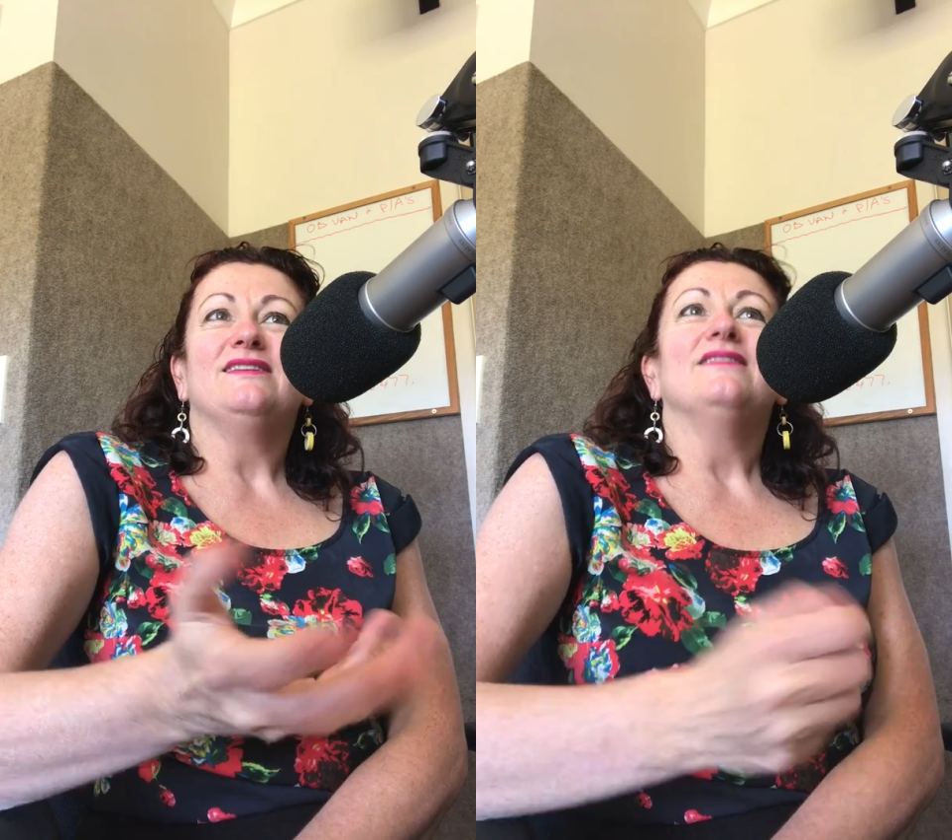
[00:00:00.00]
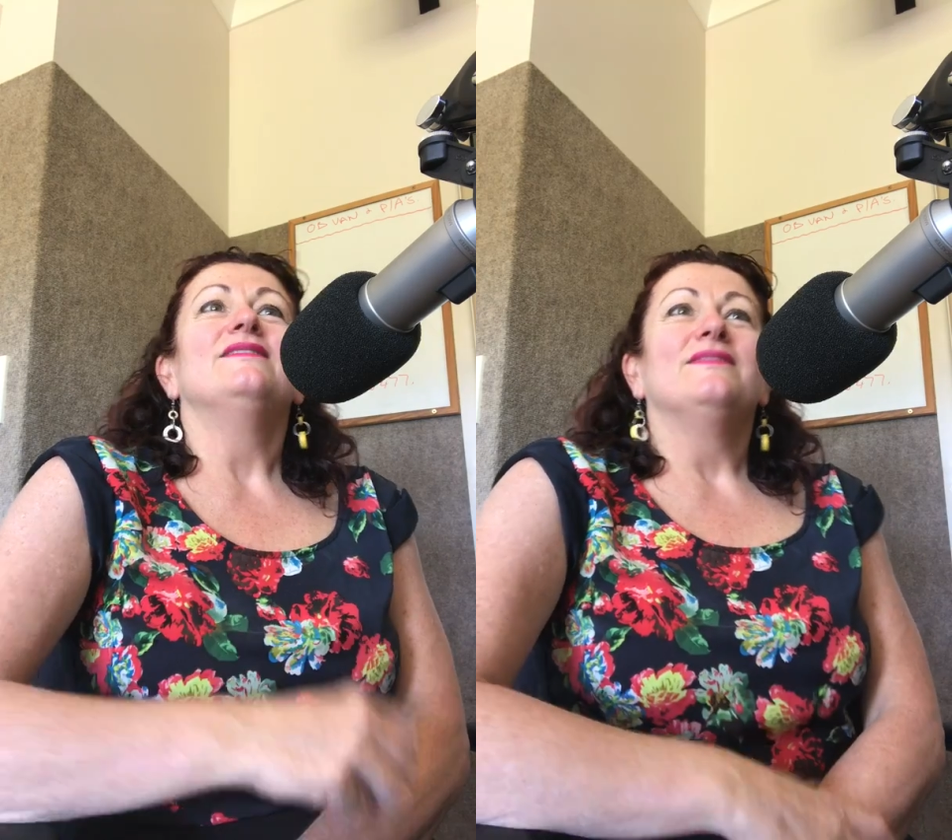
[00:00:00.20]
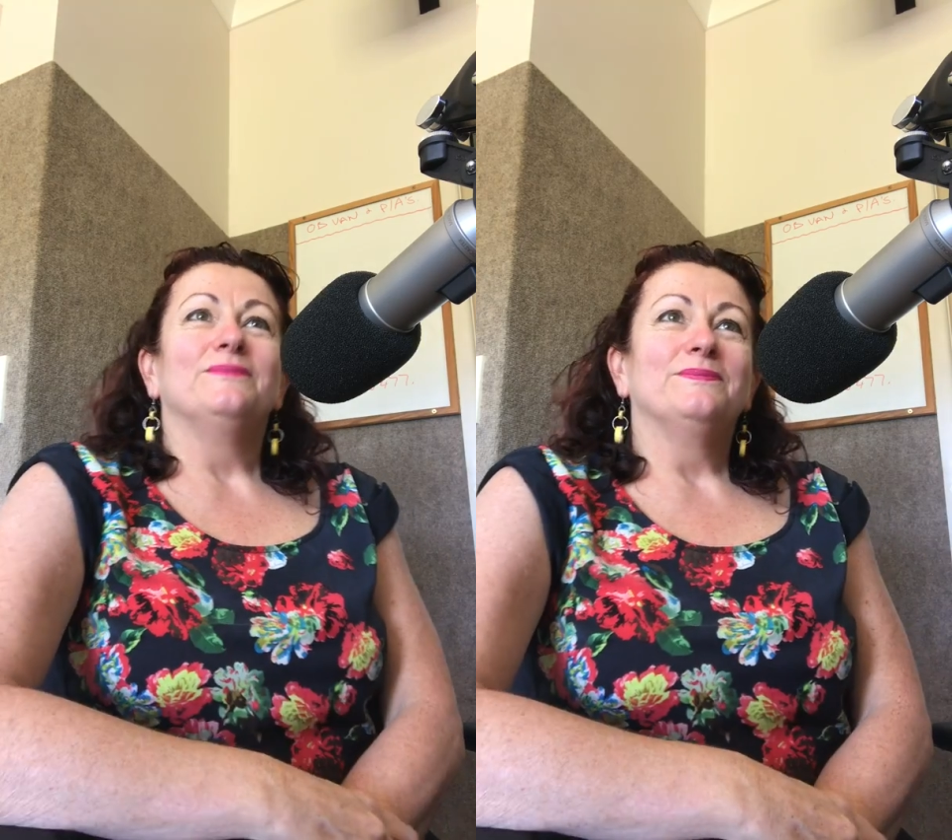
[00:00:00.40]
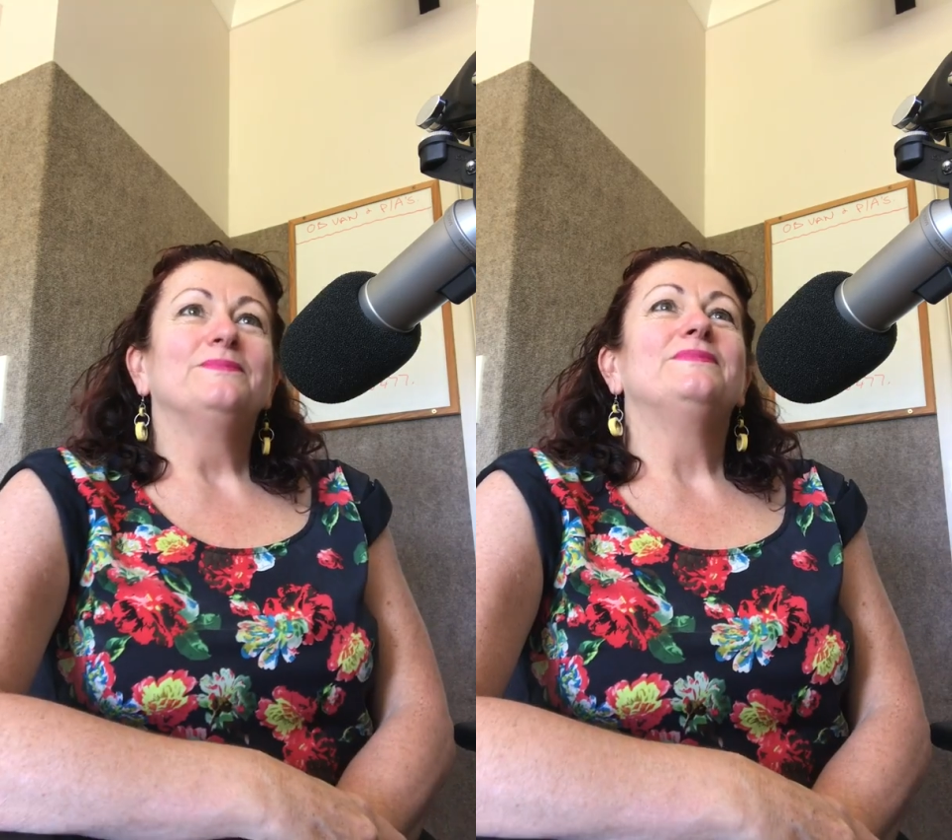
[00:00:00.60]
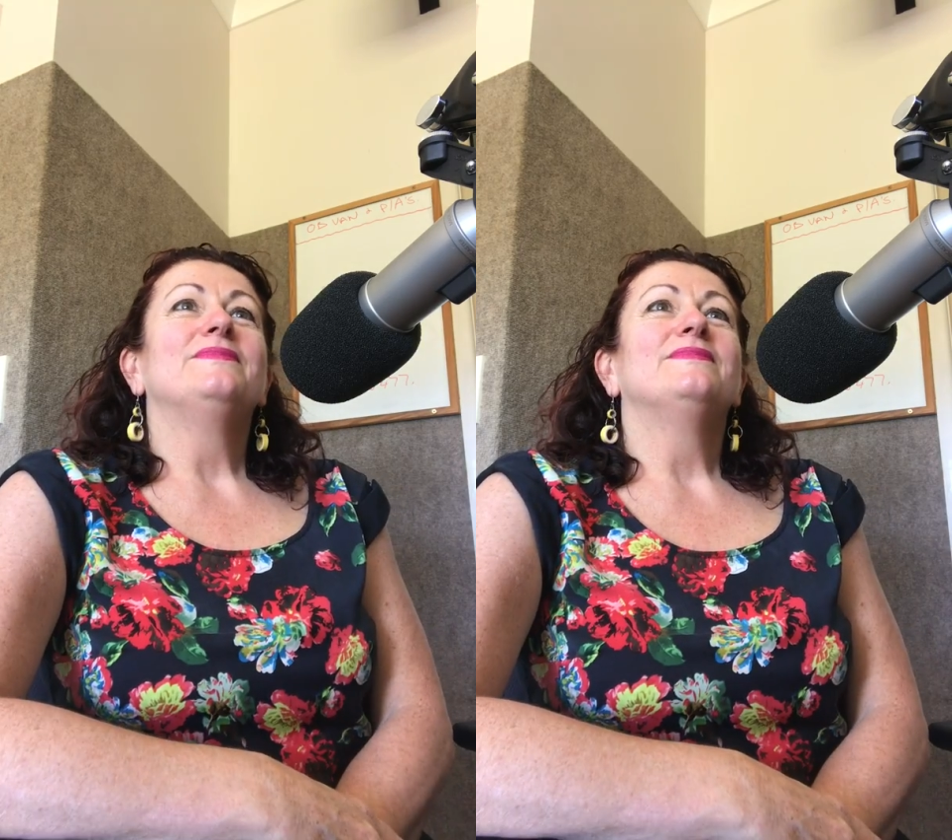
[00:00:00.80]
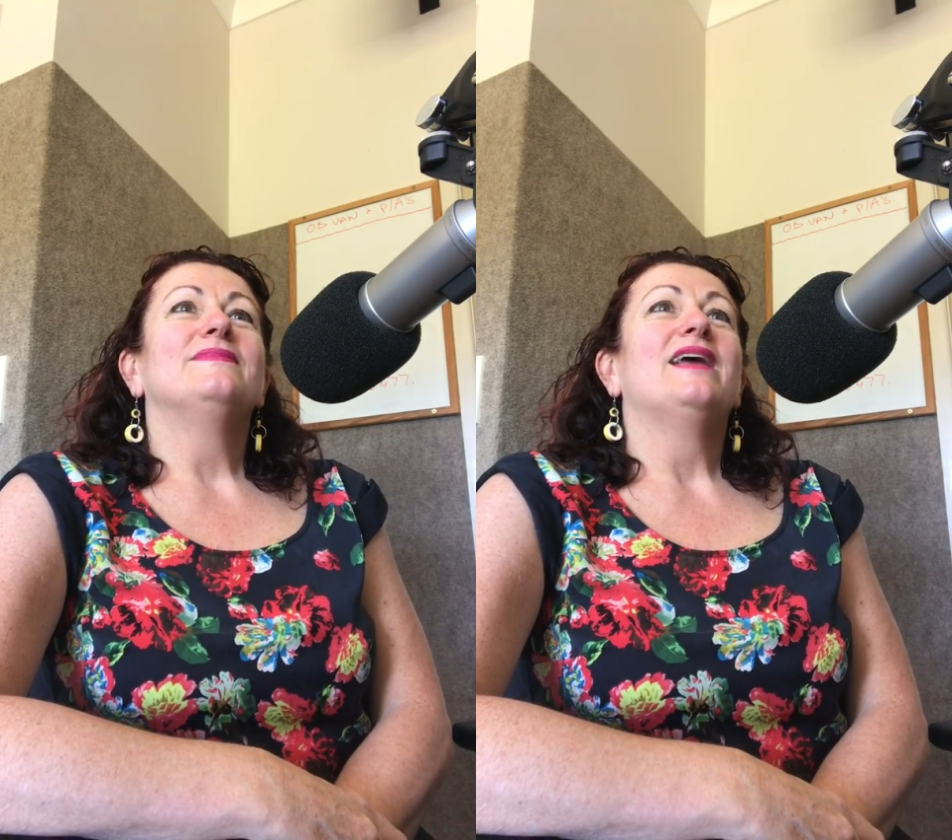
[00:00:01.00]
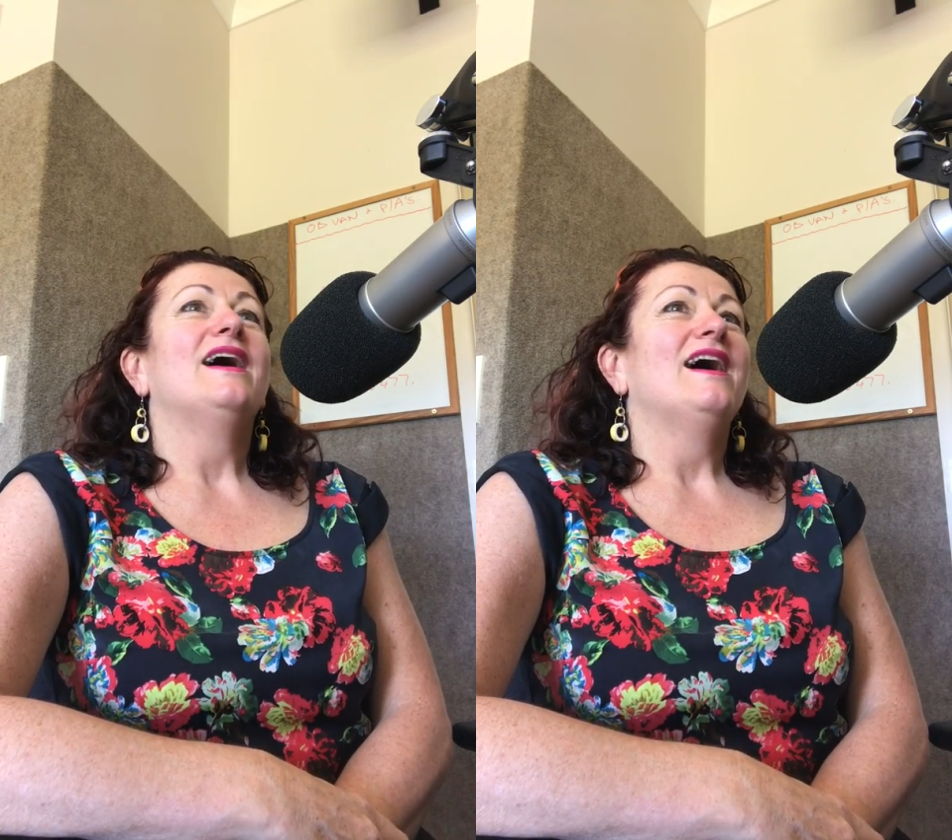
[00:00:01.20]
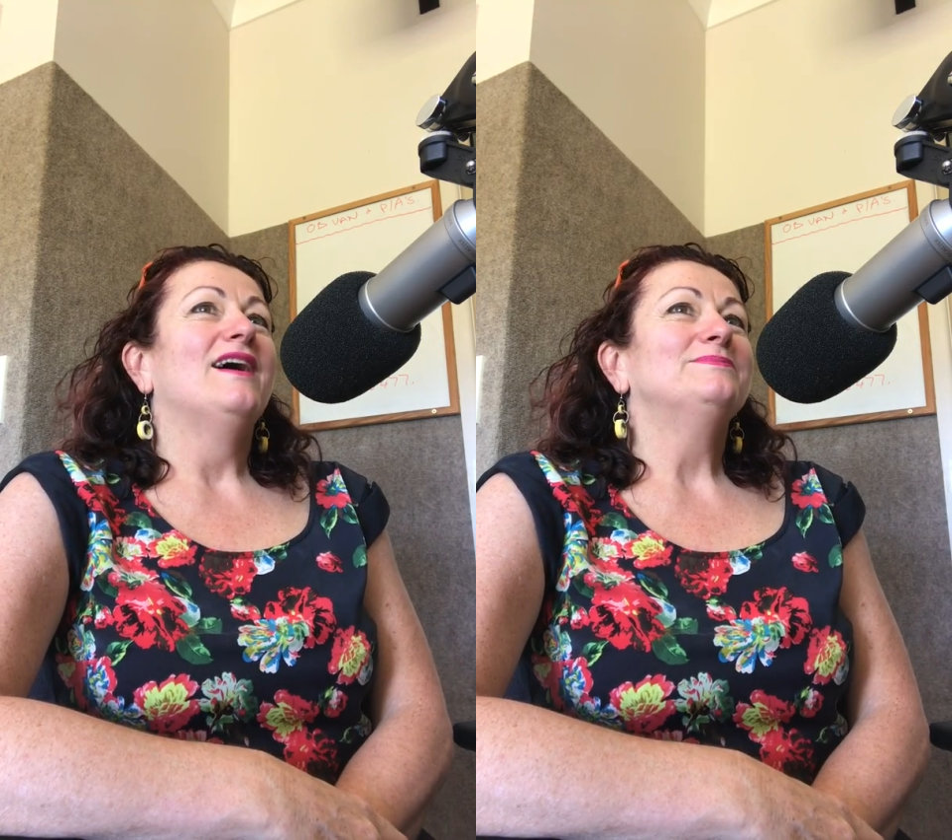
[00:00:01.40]
versus
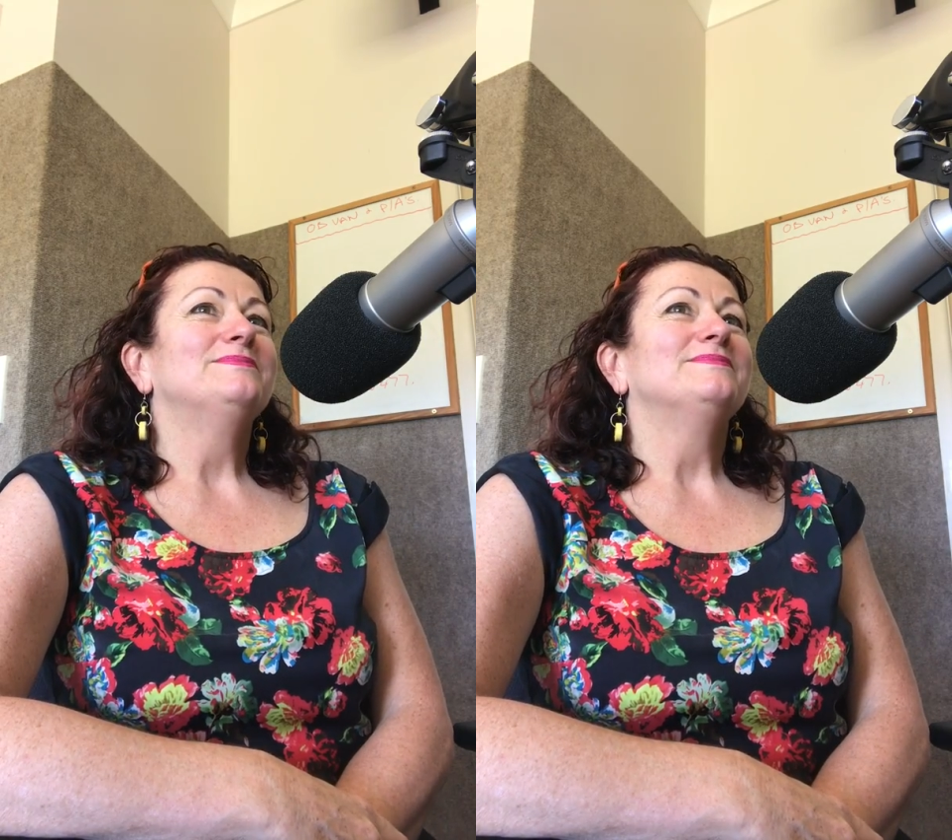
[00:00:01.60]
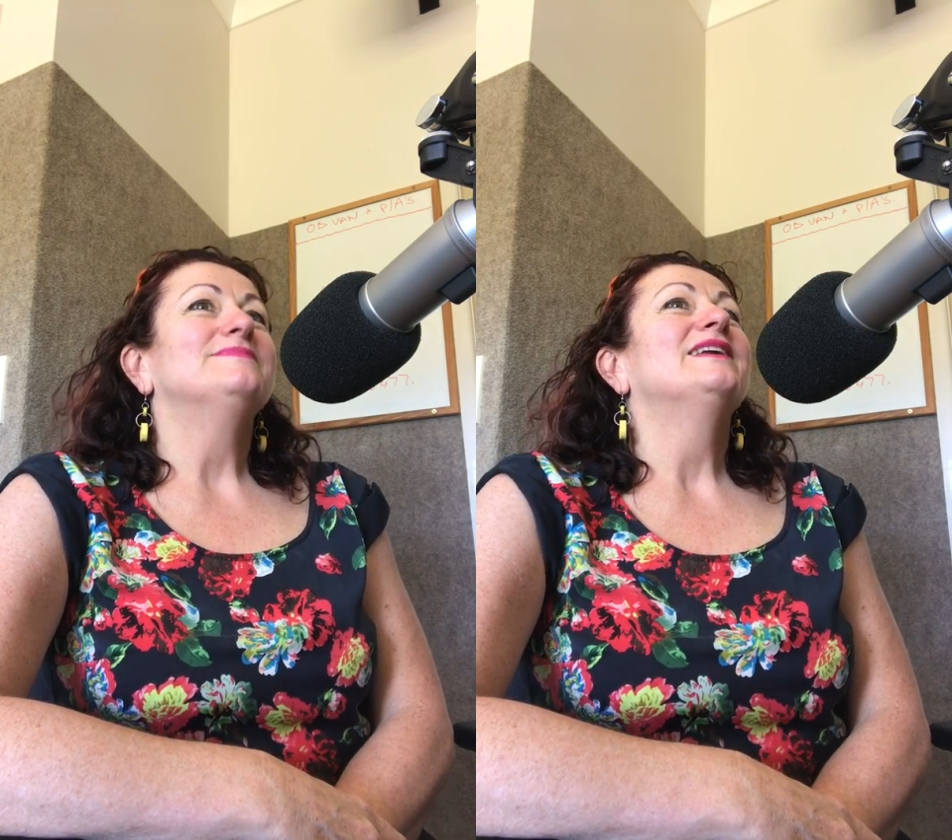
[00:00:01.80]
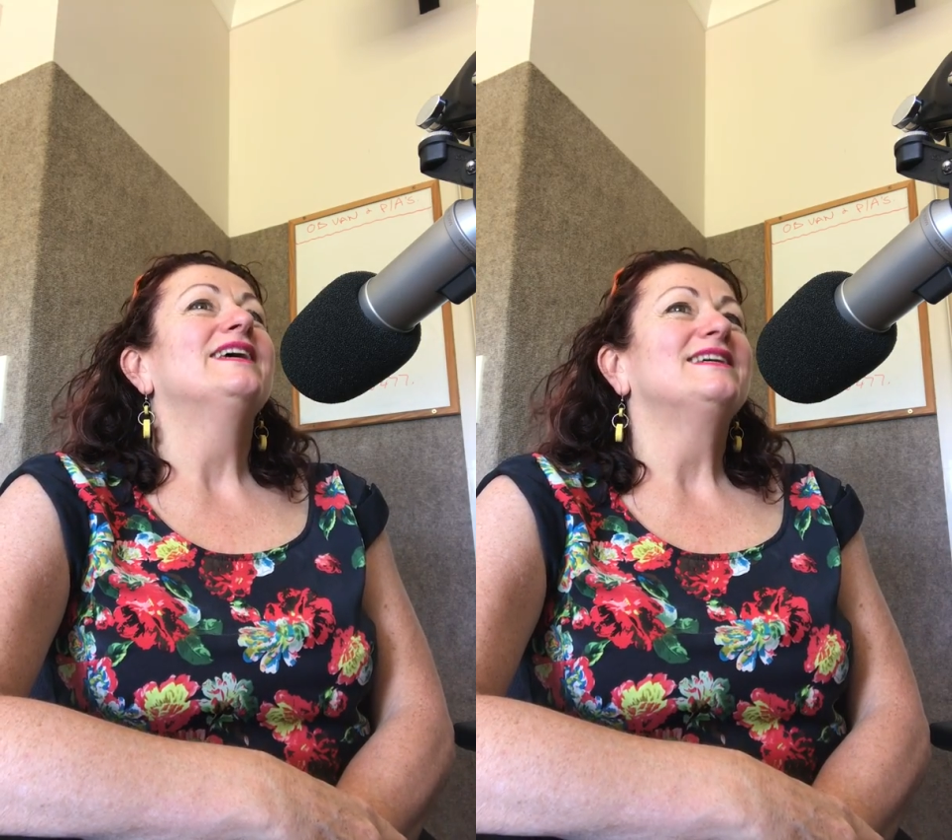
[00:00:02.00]
Hashimoto's.